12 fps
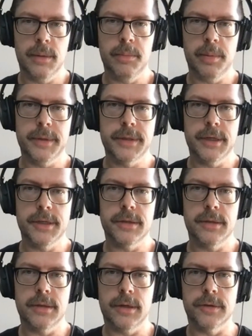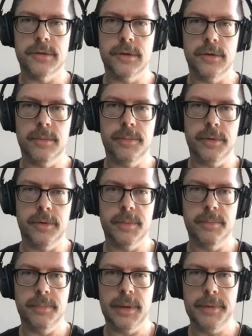implementation that also employed
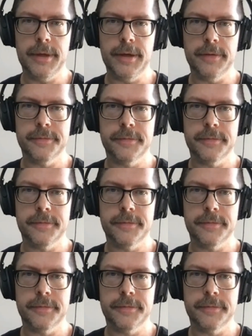BPF?